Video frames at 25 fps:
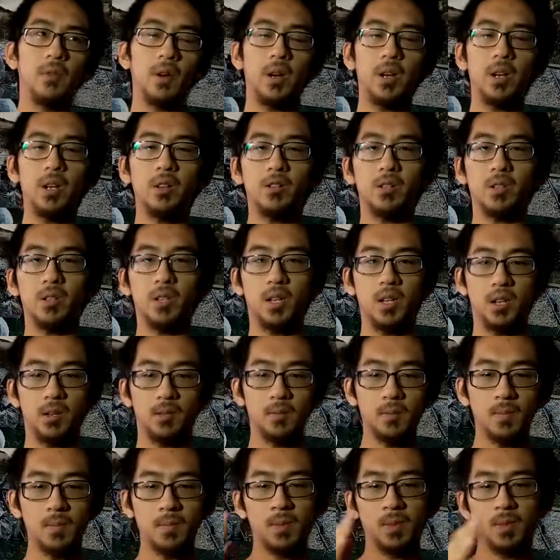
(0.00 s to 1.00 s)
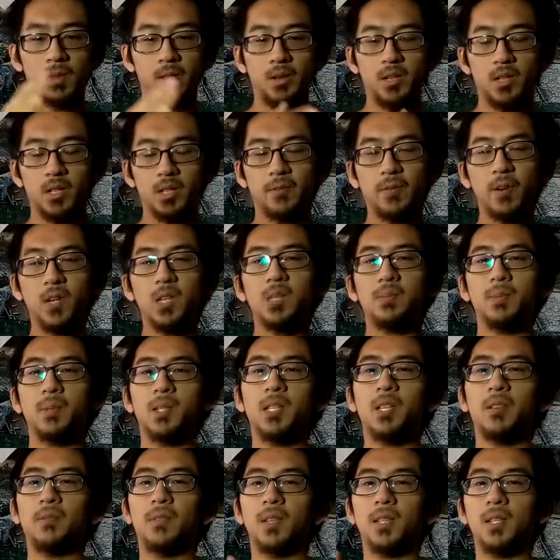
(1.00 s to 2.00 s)
very interesting. There's a very
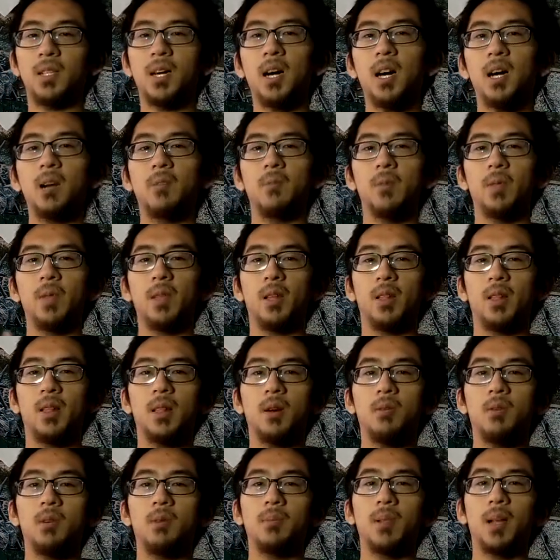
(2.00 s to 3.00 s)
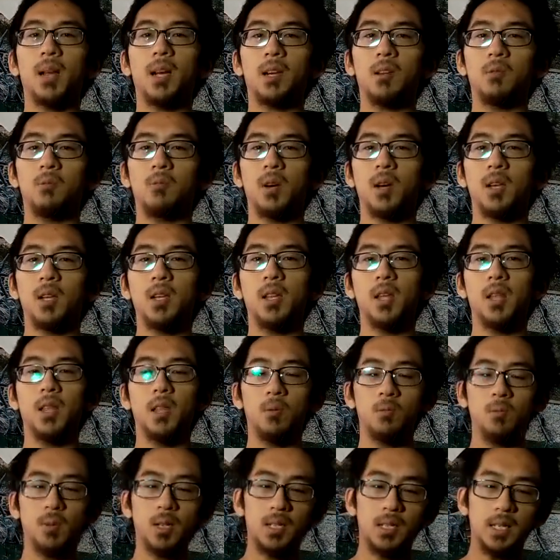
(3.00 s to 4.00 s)
specific time when they show it black and white, and
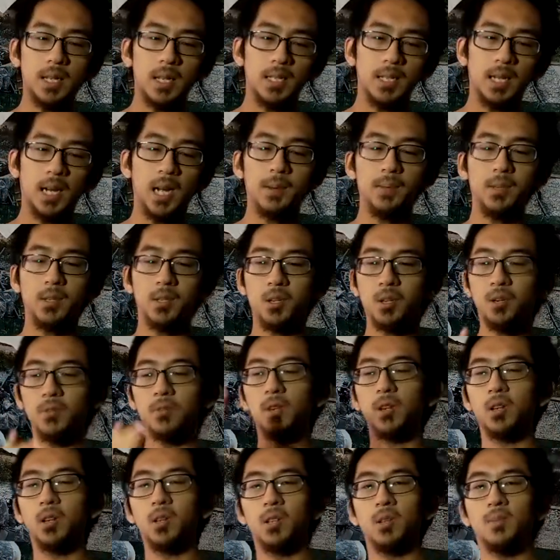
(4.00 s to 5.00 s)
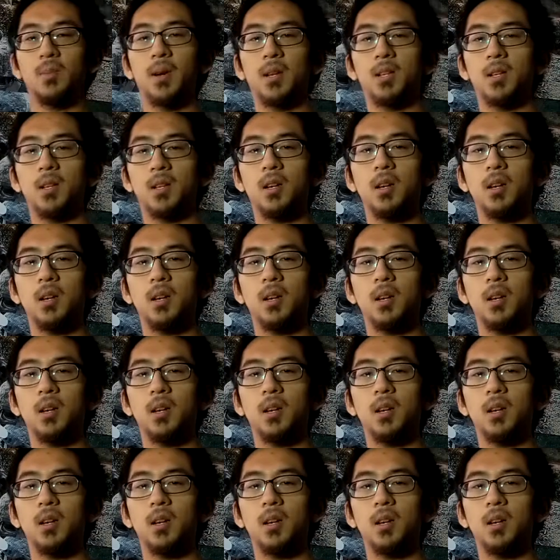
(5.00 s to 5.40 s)
then once that time is over, it goes back to